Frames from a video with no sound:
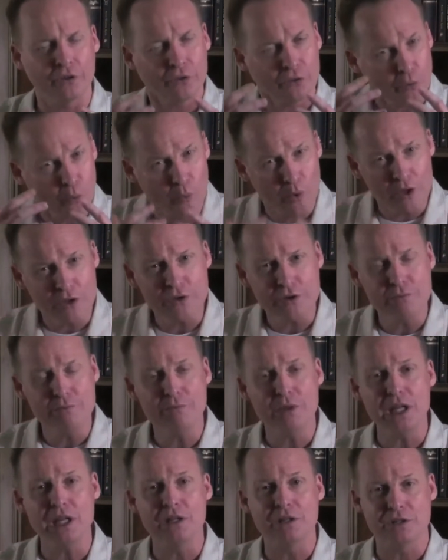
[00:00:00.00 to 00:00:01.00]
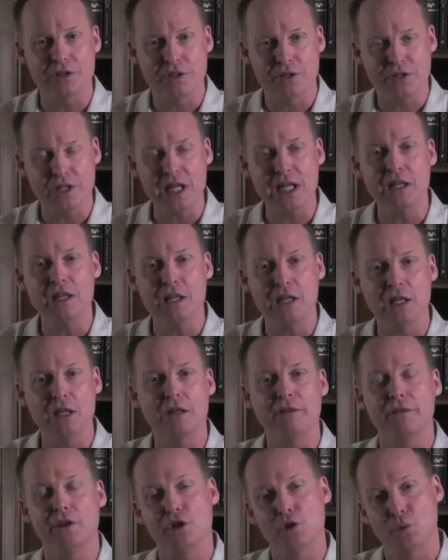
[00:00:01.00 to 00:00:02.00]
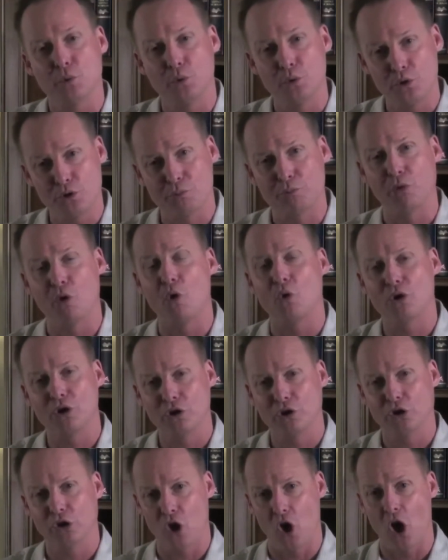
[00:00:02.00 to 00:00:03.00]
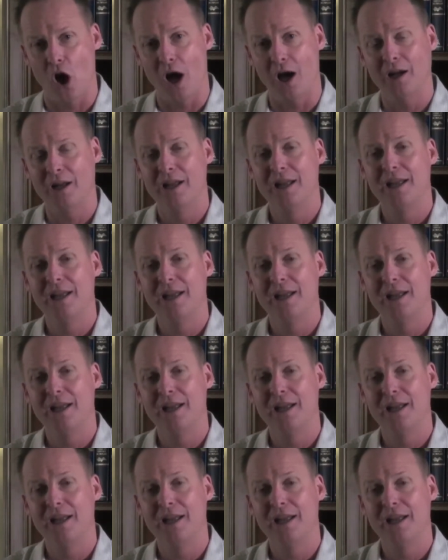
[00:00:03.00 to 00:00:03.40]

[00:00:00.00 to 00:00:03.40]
So what does it mean to see the individual who's broken the law